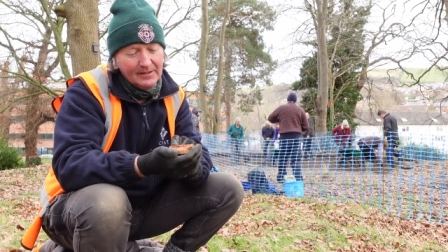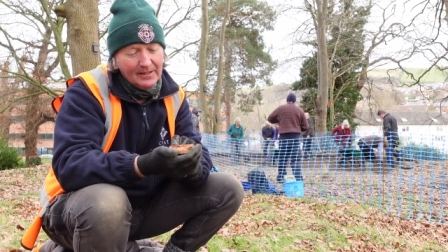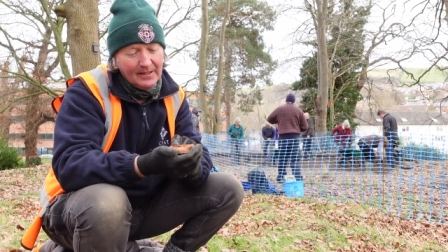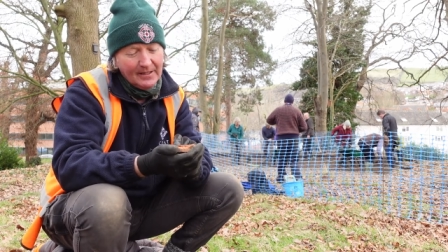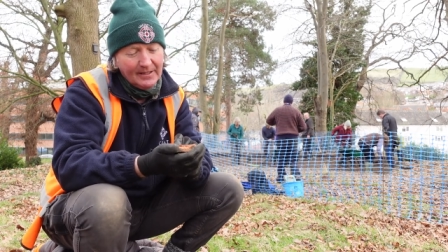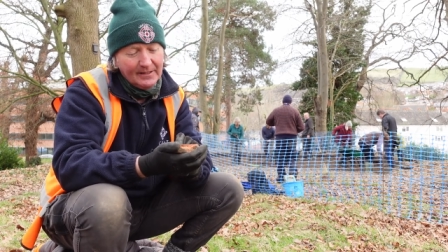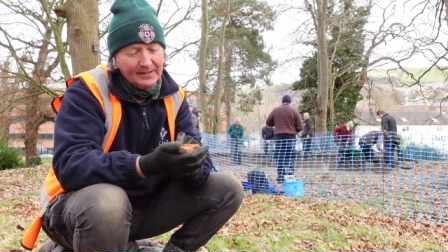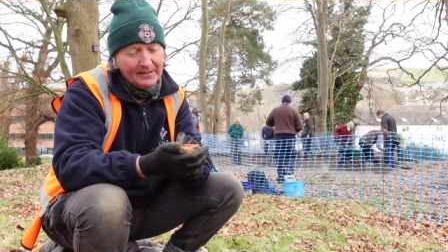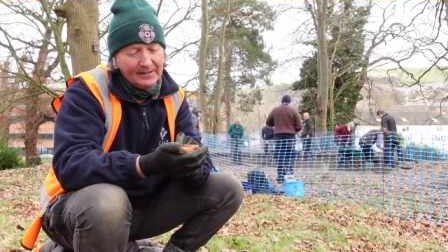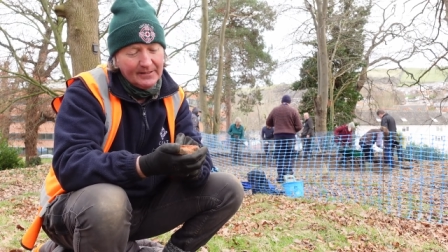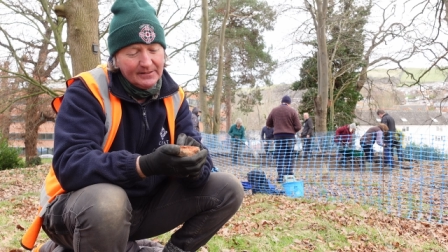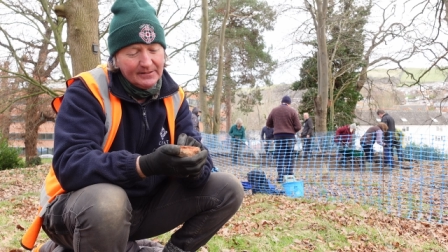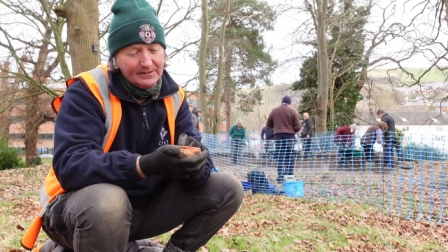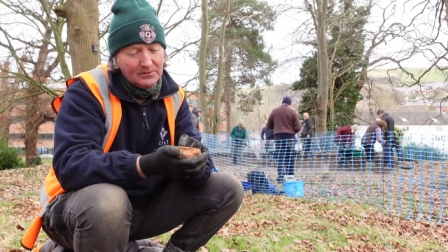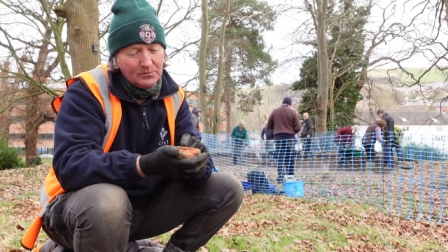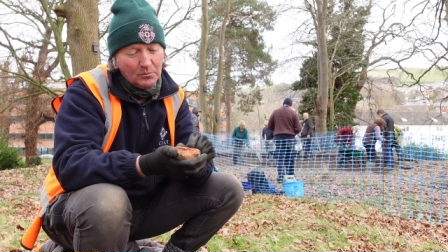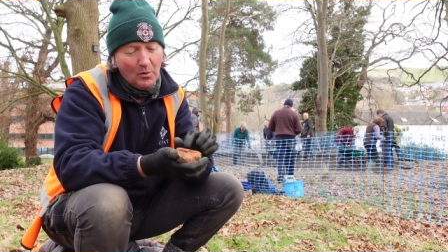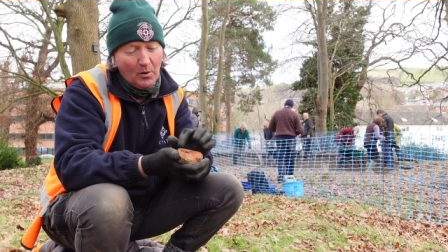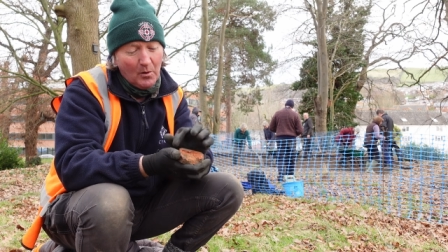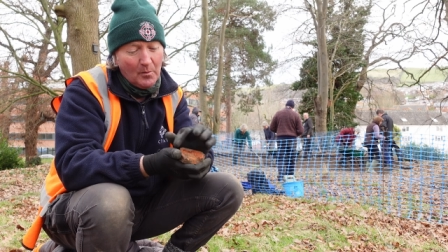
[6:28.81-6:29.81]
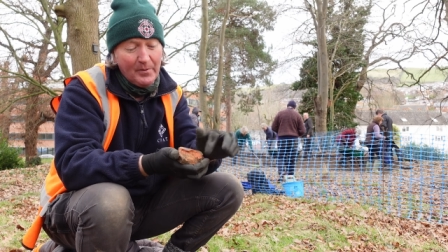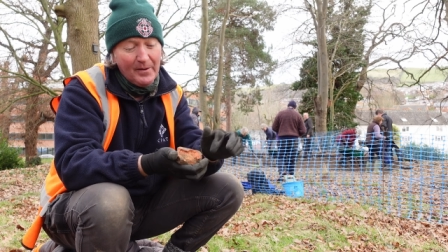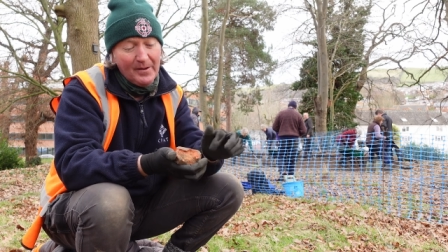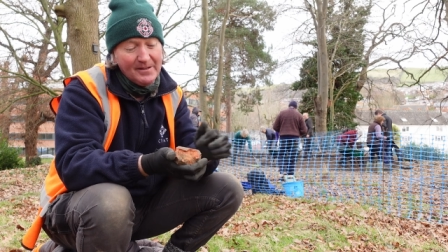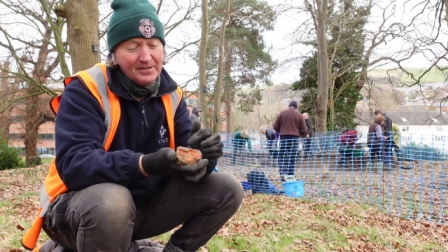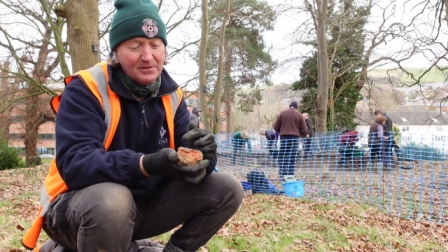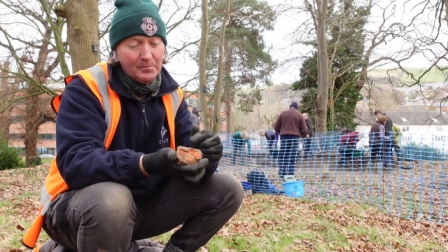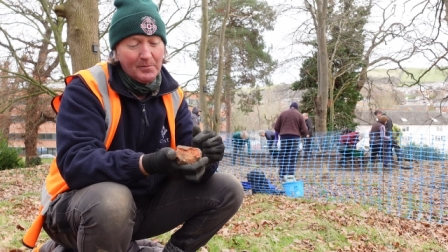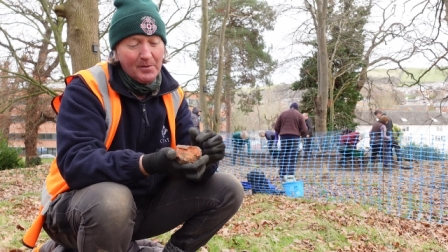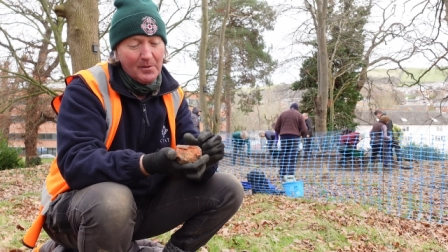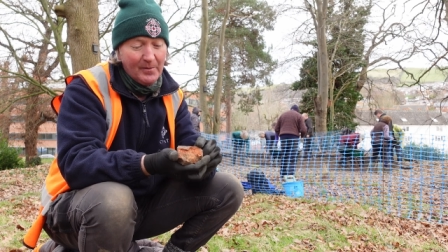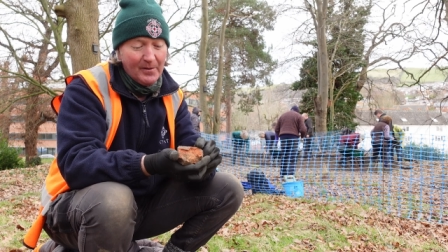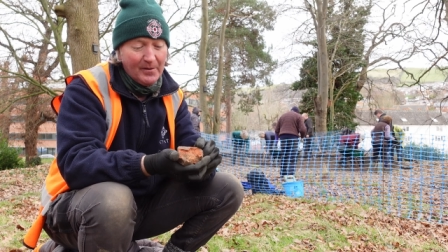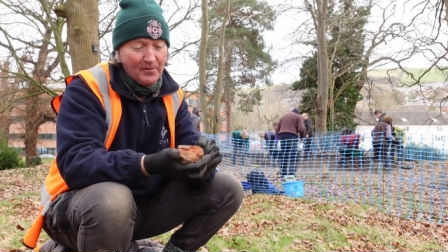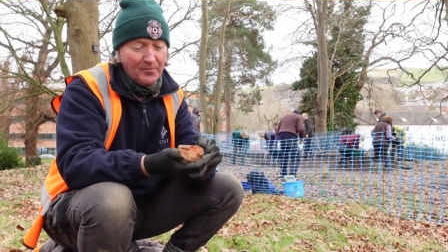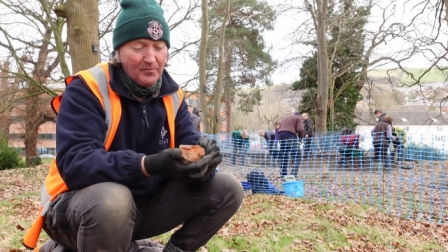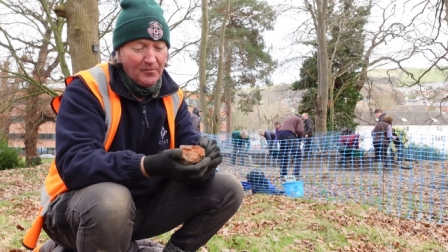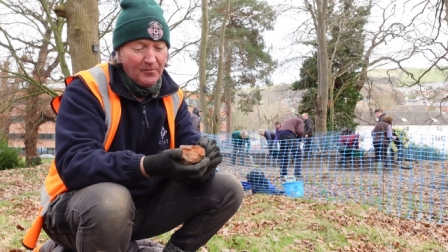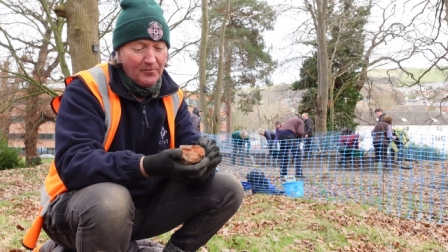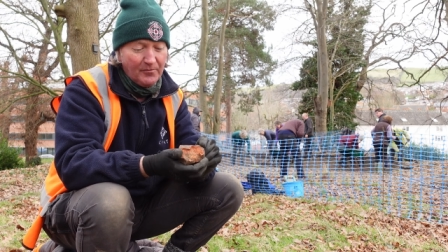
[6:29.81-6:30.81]
is what appears to be a bit of
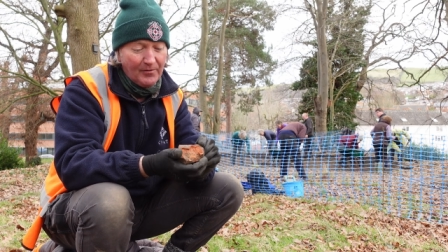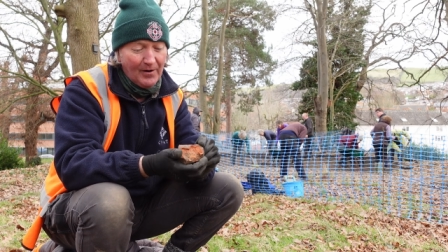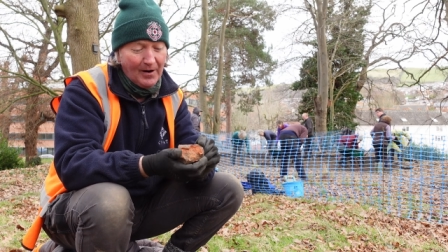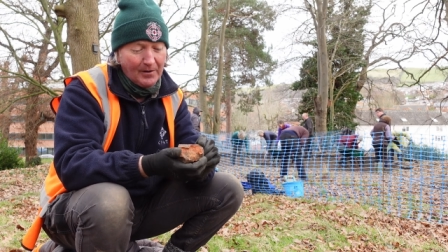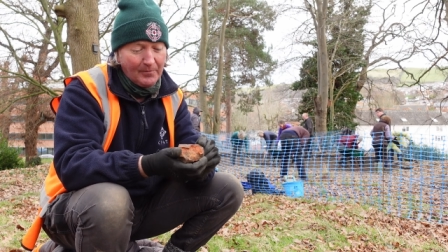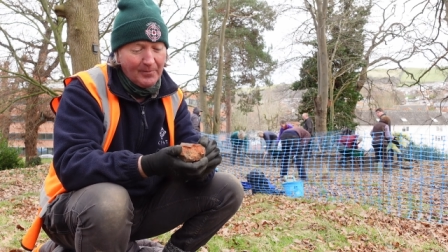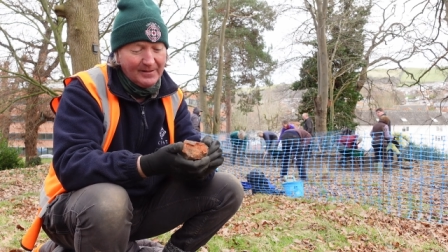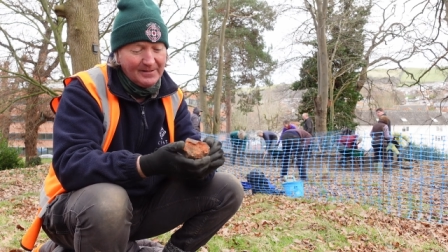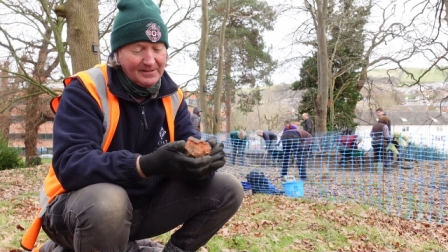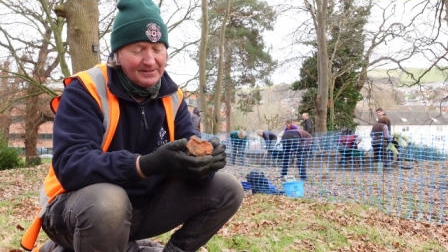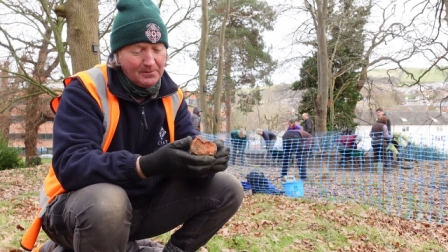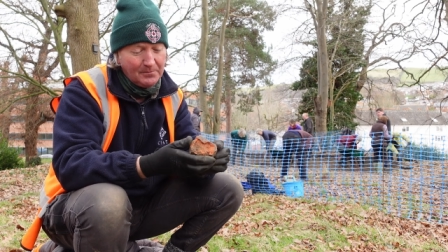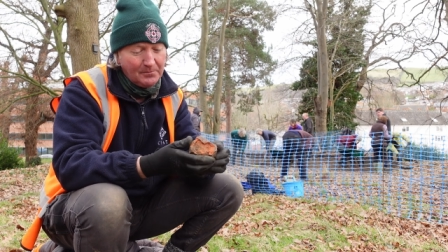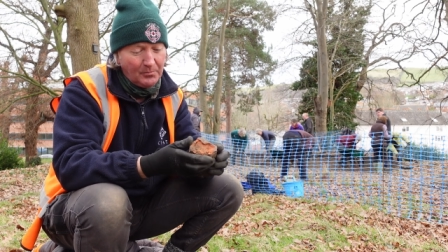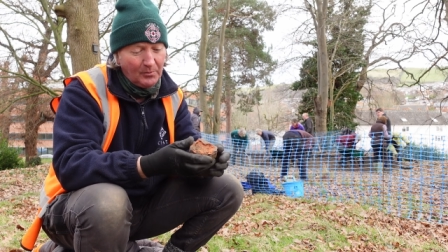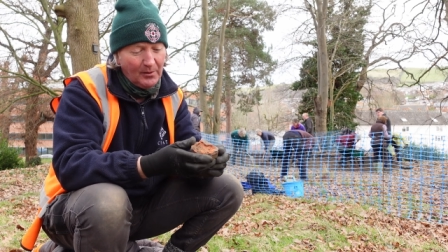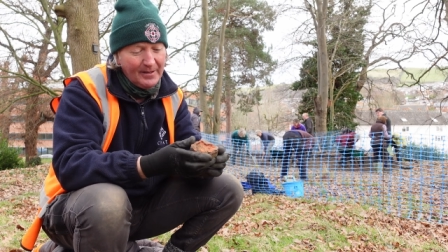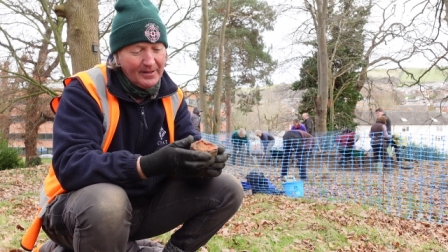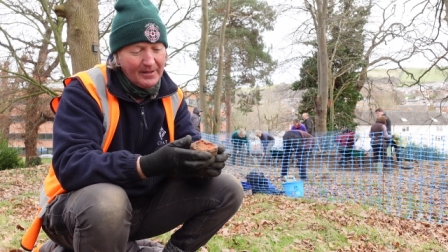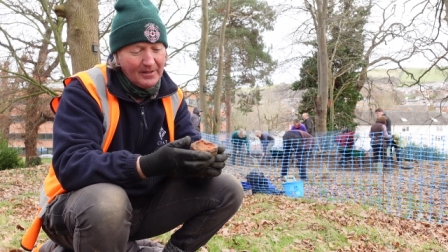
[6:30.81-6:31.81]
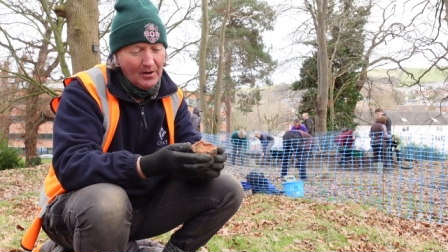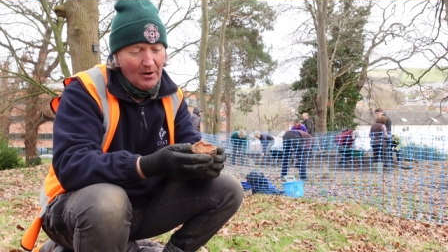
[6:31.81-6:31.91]
fragmented brick.